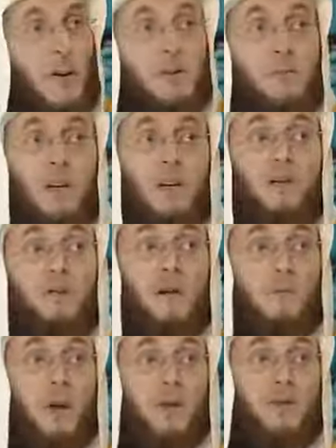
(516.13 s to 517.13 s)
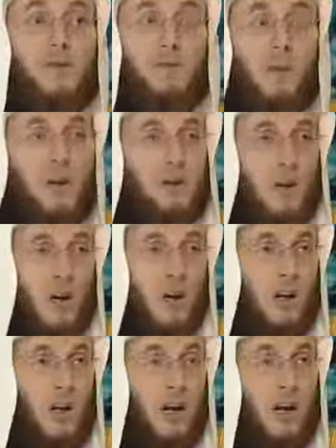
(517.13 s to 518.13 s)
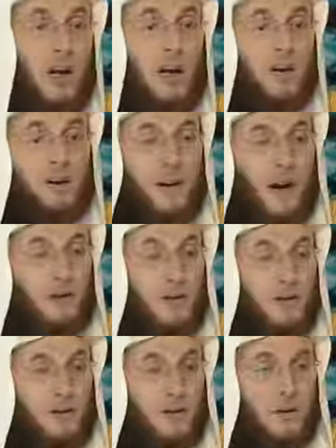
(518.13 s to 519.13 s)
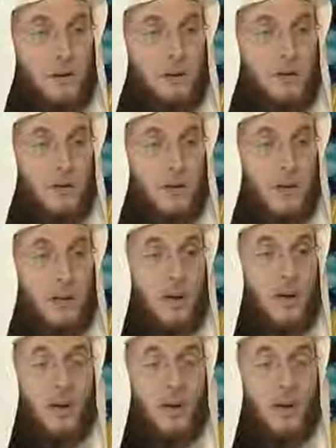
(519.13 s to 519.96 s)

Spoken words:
as many of our brothers, mashallah, now they started doing that.